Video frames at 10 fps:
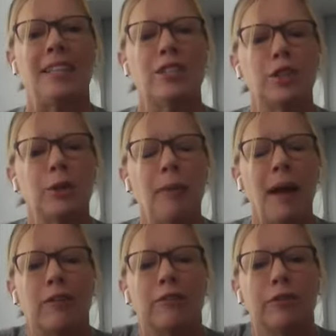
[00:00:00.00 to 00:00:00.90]
Hands to your
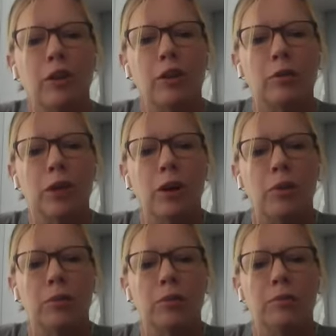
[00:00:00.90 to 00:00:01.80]
mat, flow
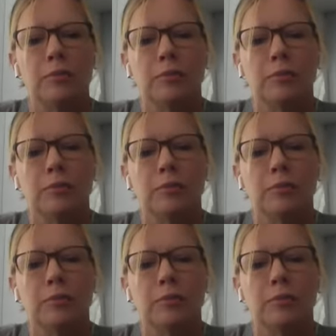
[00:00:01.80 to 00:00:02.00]
low.